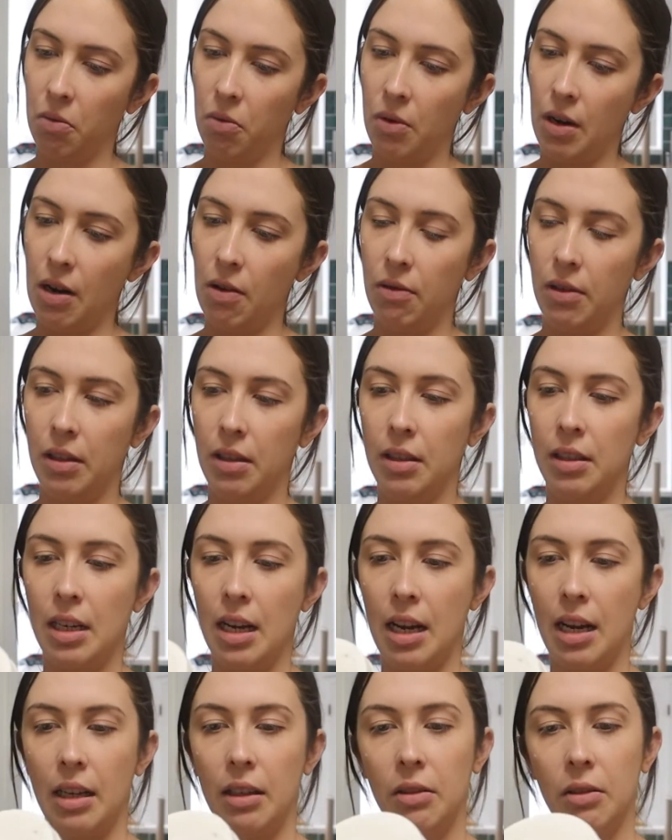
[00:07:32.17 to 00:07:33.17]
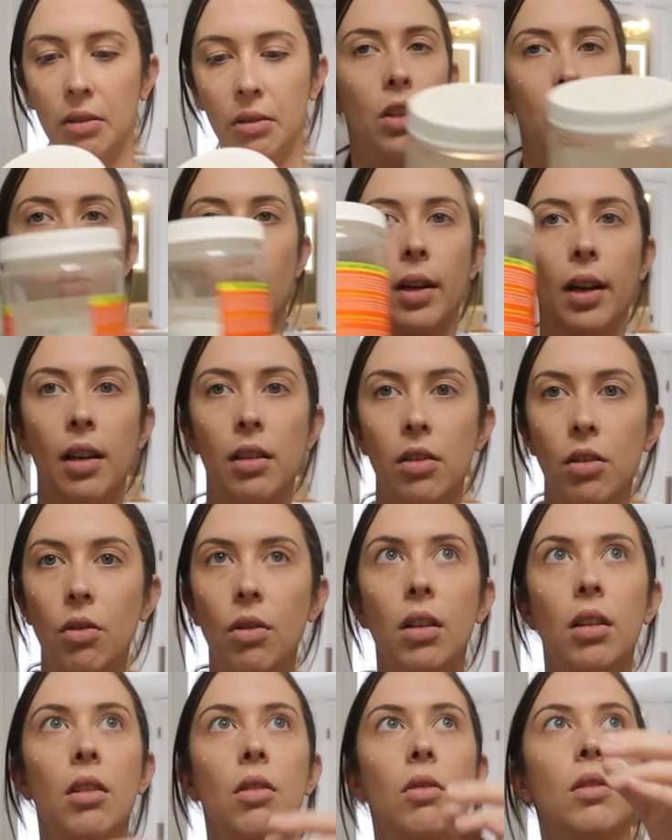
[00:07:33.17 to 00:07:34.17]
grout and tile. So I guess you
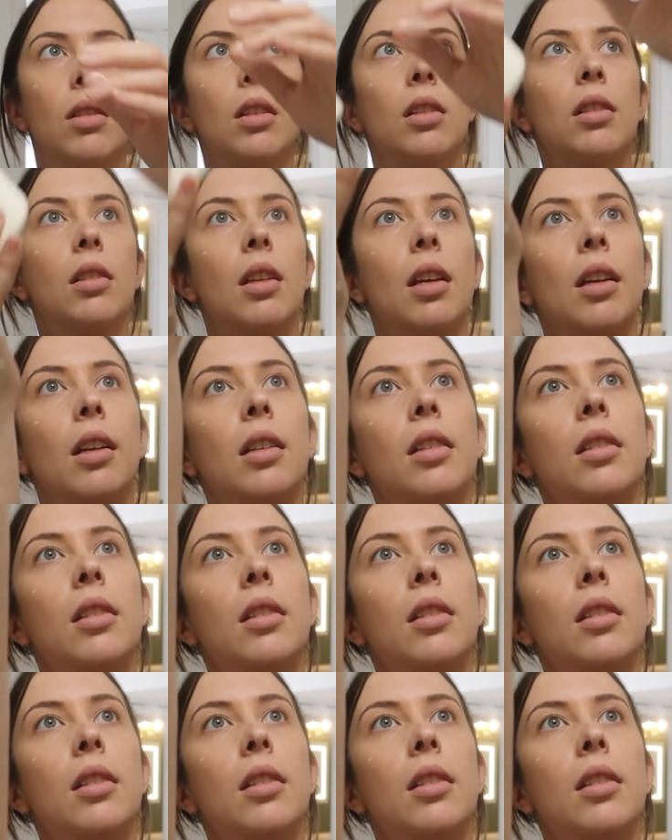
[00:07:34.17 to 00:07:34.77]
could use this like